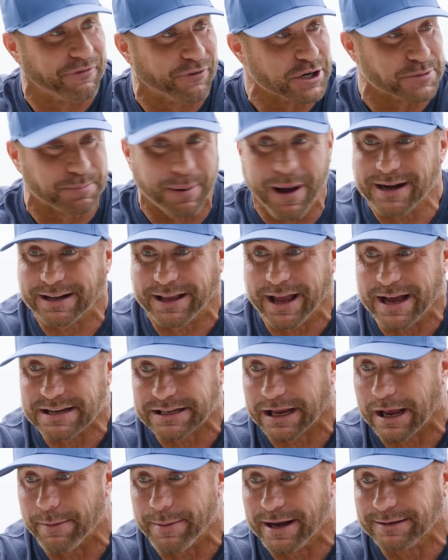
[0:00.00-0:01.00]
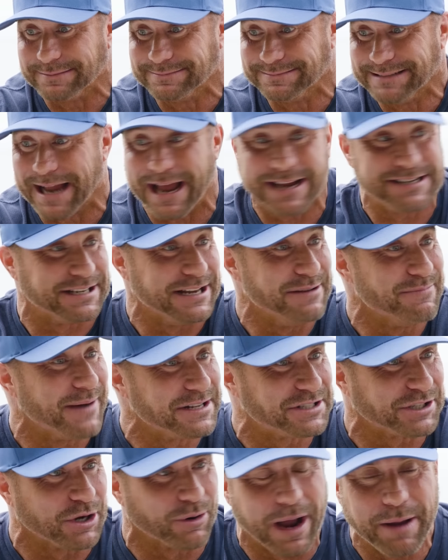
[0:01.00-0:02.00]
my first podcast like about I nineteen
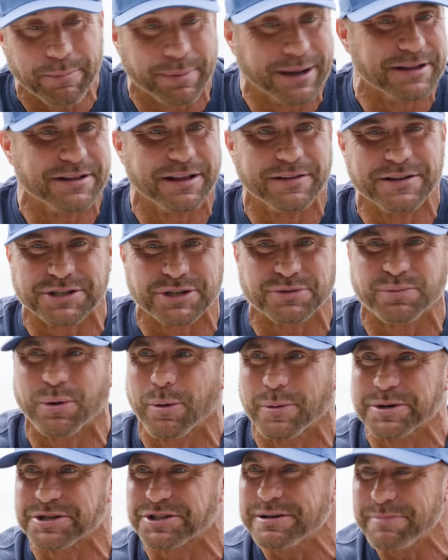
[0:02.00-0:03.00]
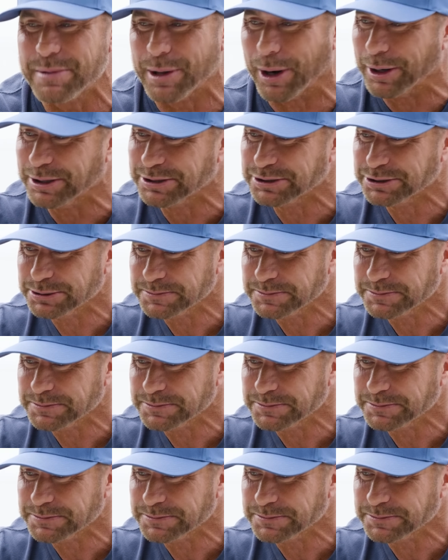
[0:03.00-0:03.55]
months ago, right? I love but it. This is where we're similar.